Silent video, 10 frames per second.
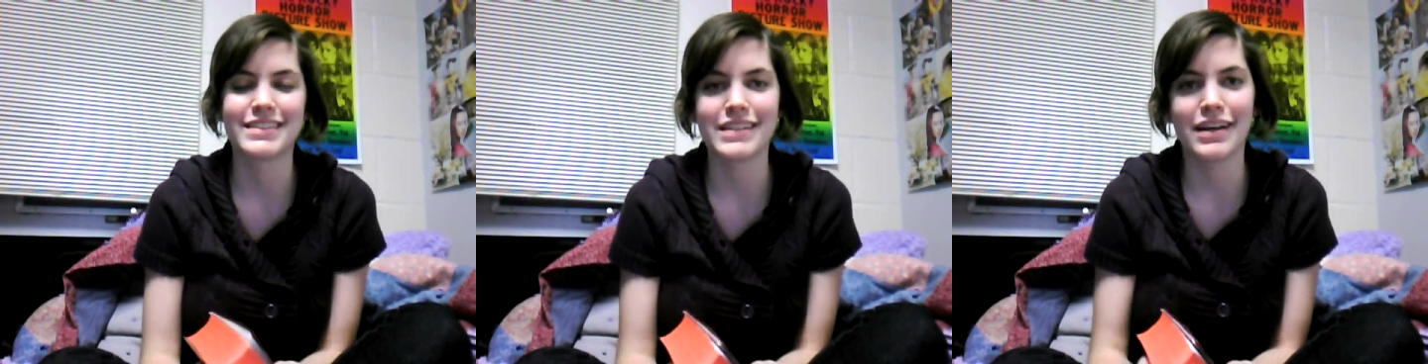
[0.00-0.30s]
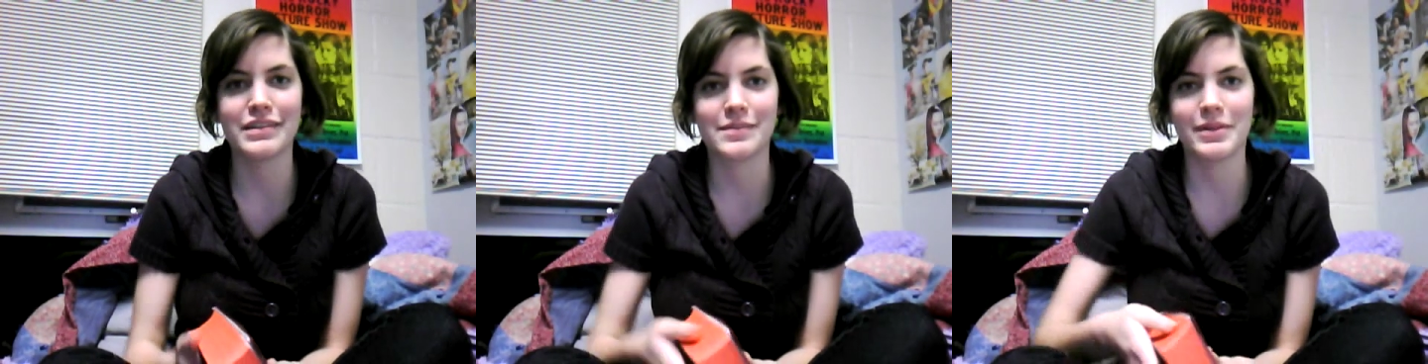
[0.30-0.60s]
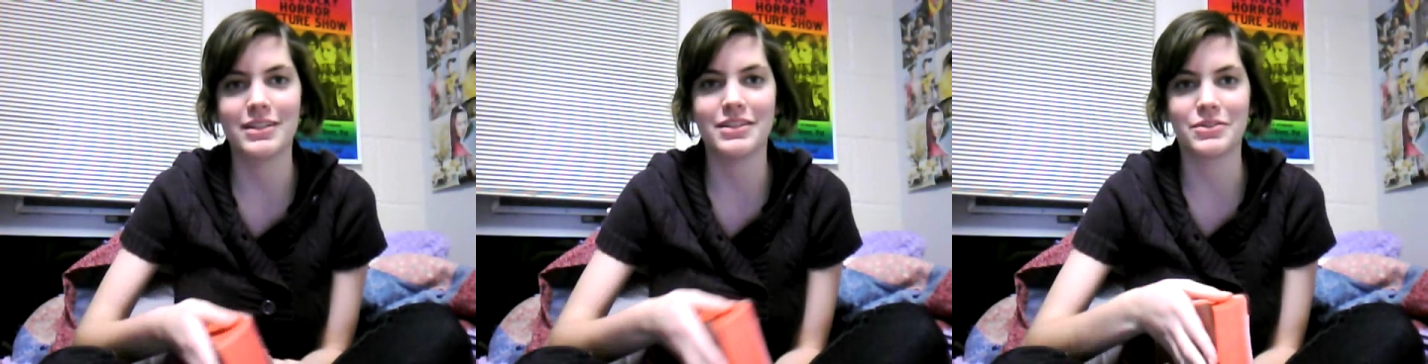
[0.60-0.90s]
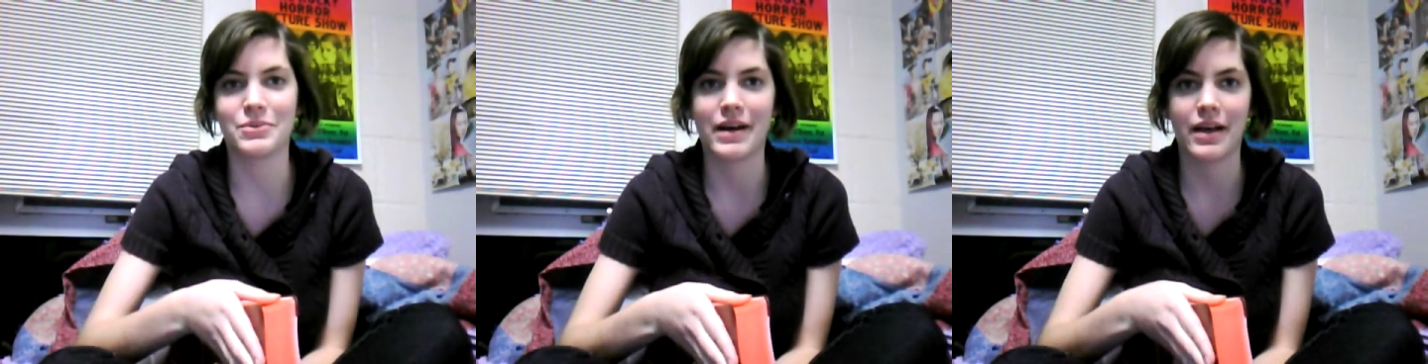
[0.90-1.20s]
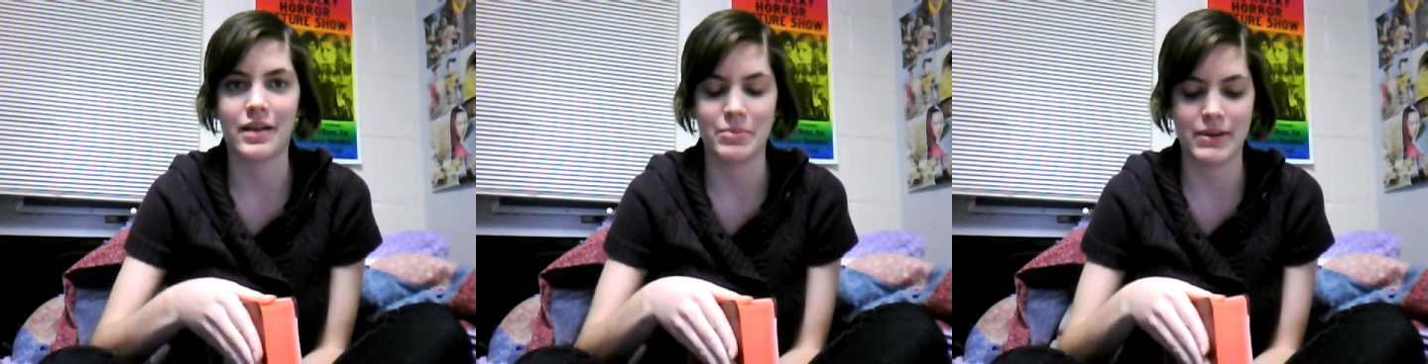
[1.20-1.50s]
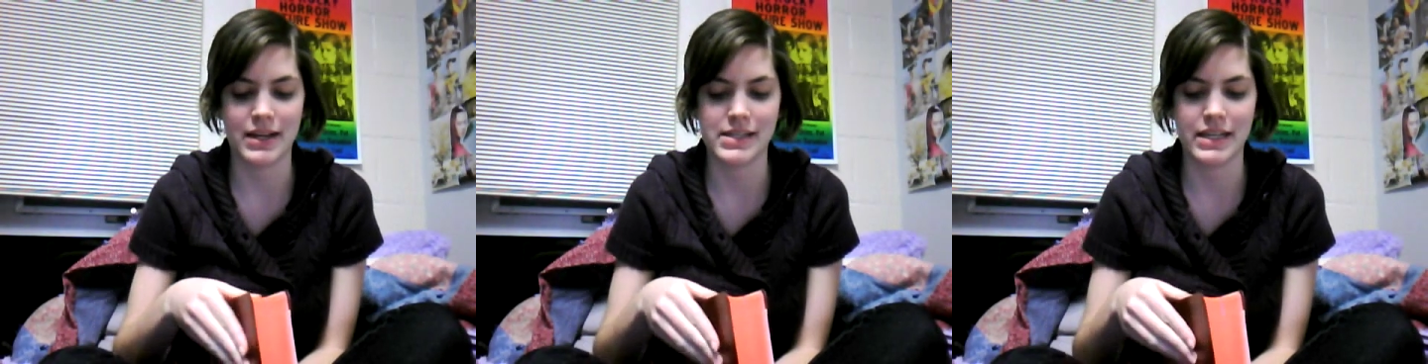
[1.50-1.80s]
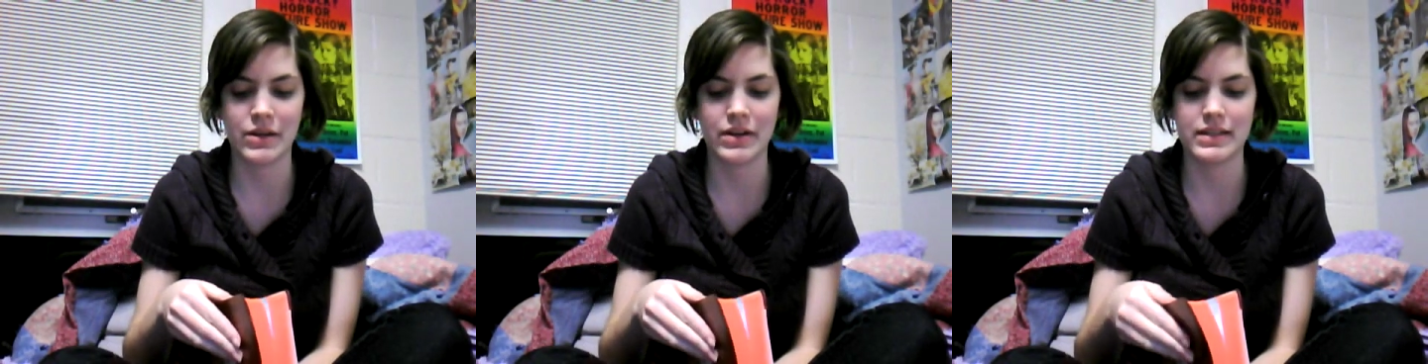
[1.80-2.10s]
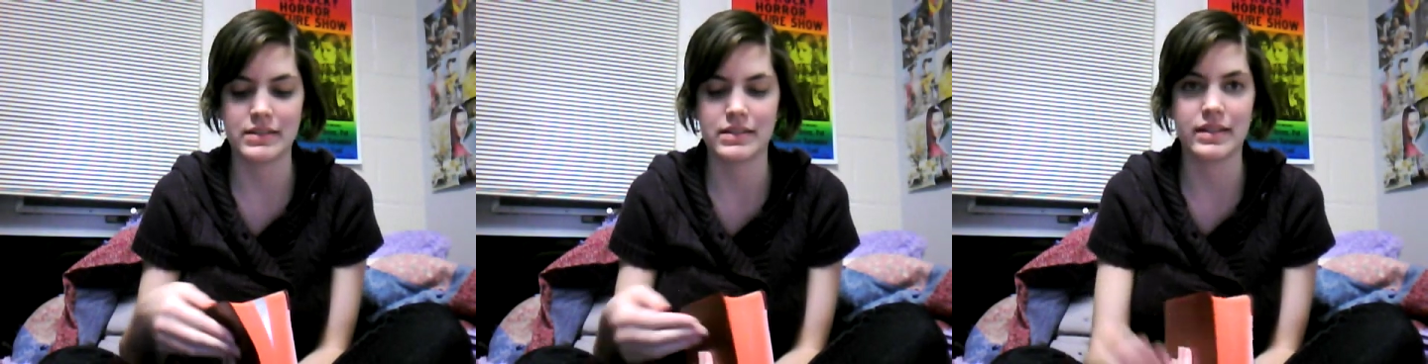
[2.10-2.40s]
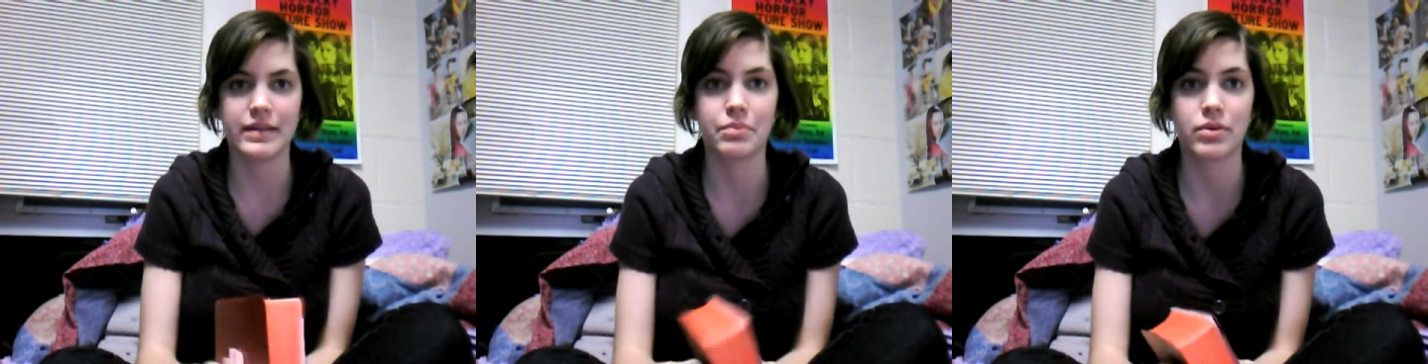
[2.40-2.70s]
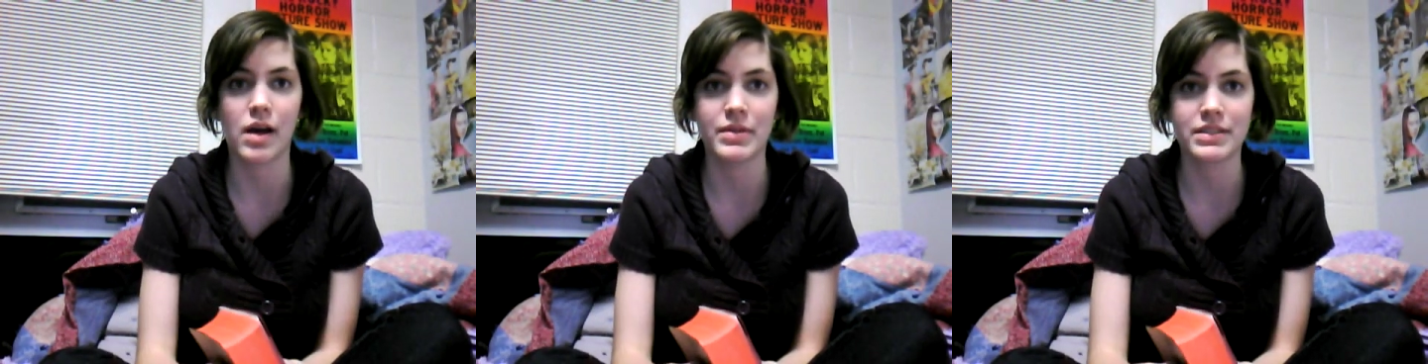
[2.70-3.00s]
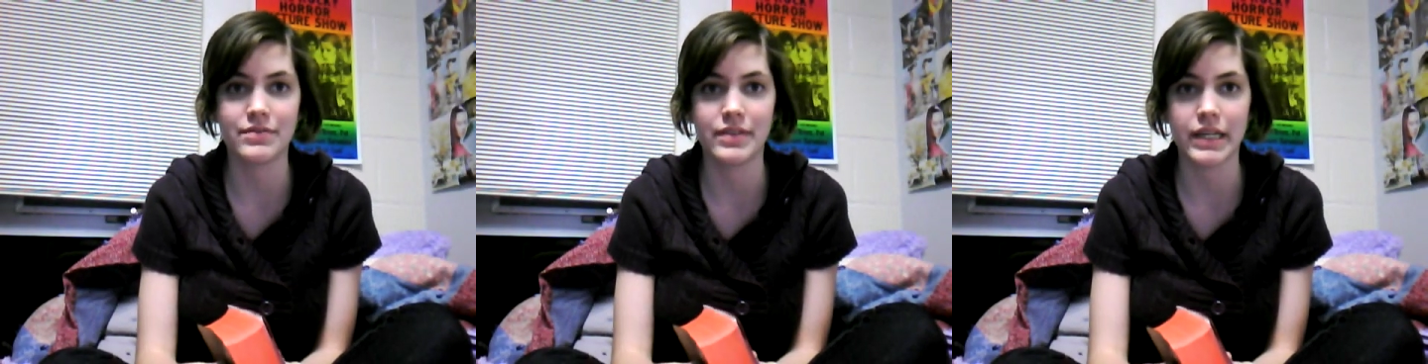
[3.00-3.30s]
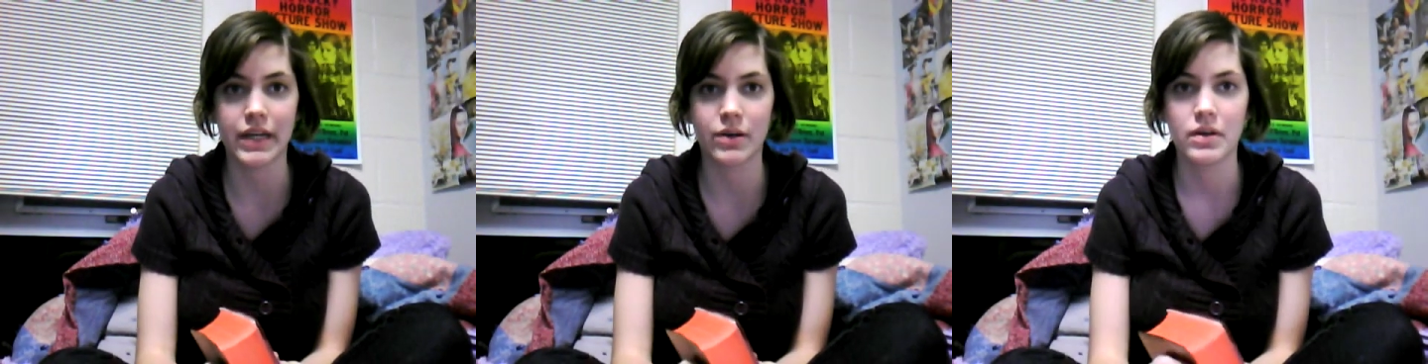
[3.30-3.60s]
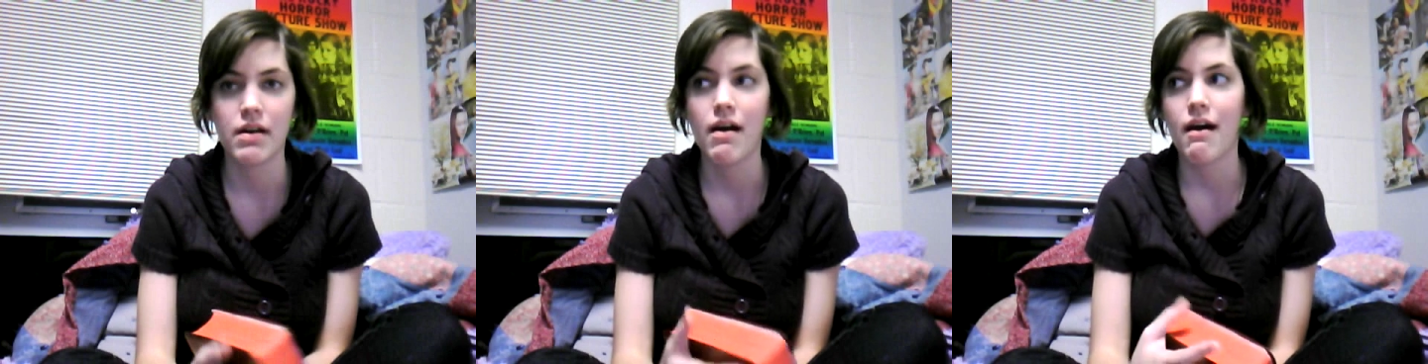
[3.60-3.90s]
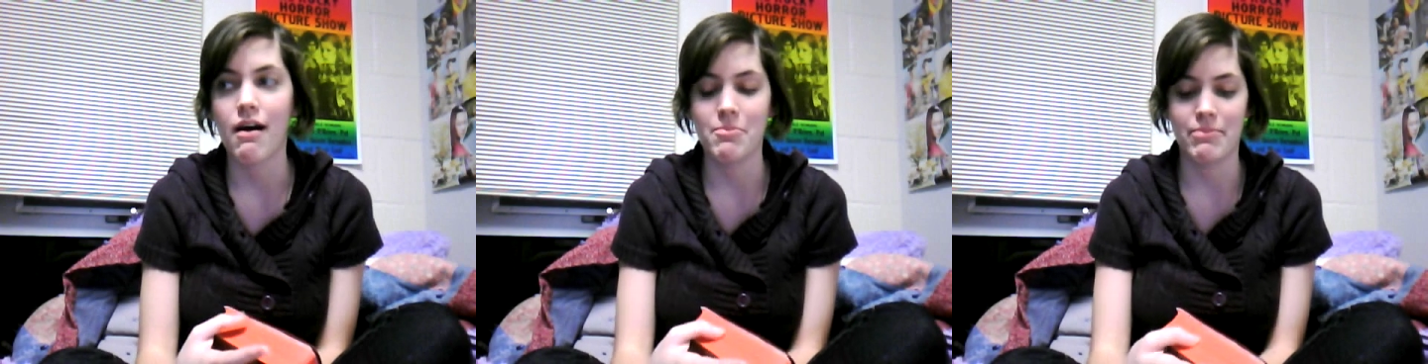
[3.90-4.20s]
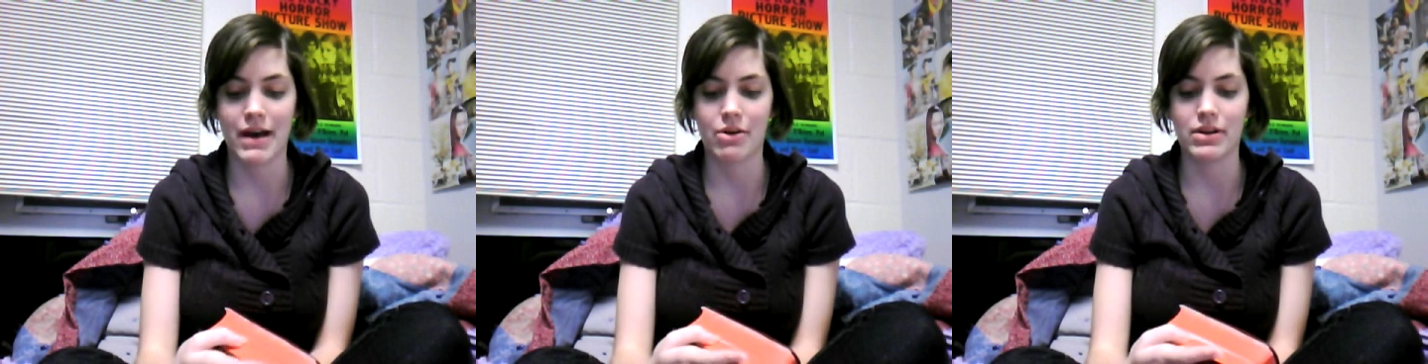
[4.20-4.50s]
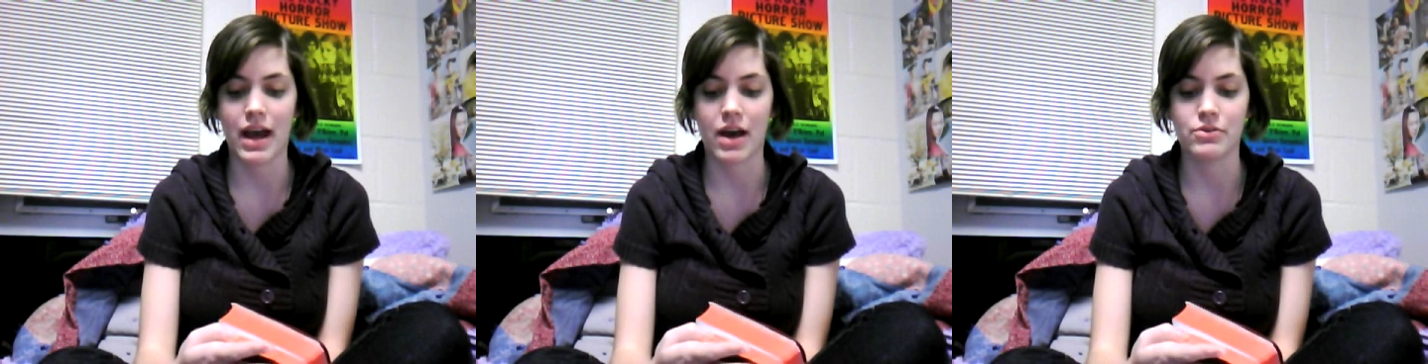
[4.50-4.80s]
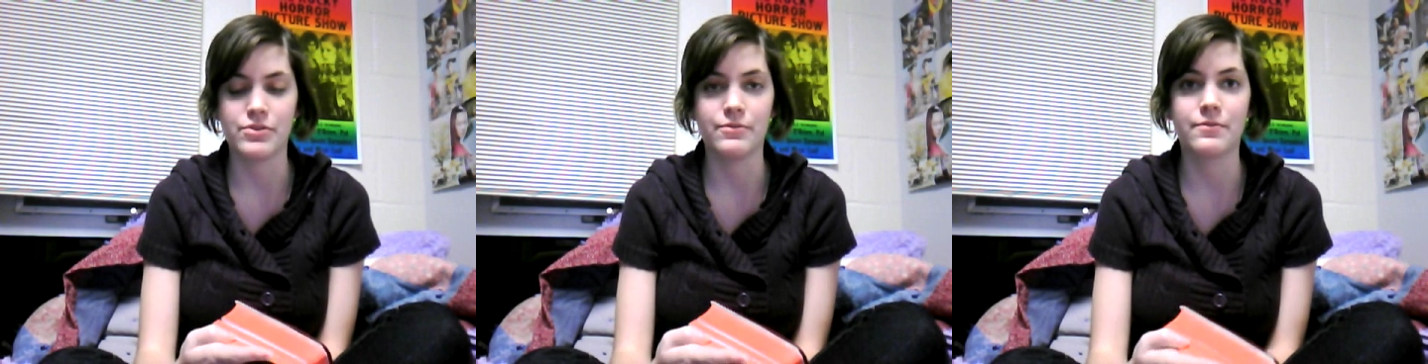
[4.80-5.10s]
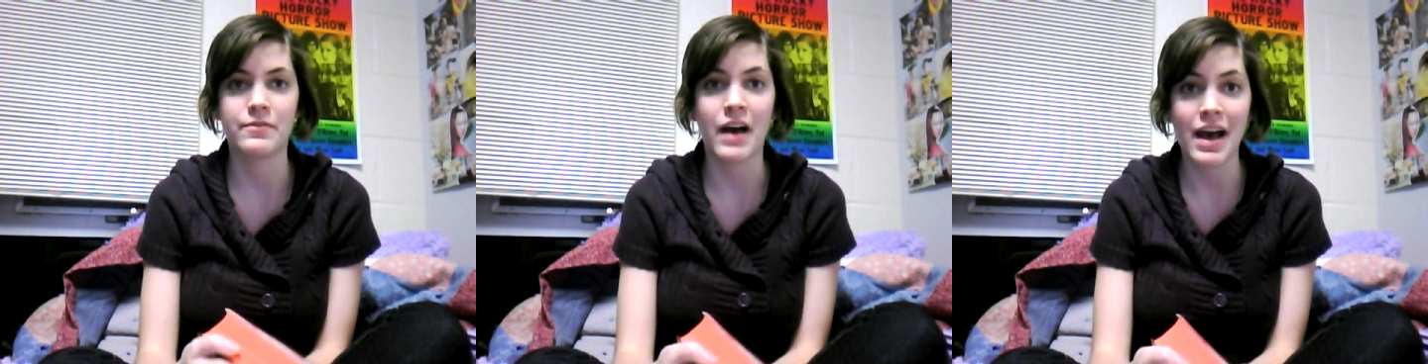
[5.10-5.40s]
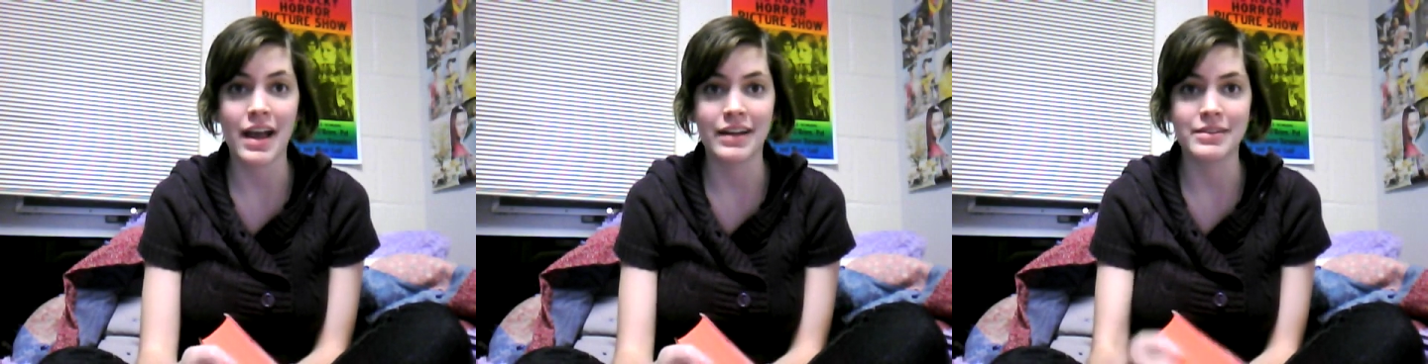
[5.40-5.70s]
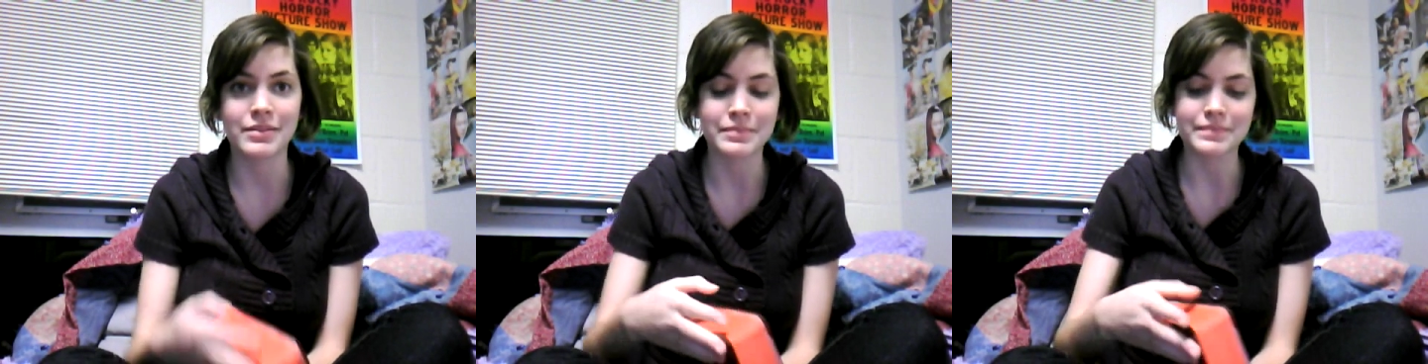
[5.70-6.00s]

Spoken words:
Sorry it's been a little while, but here is the promised video about how to find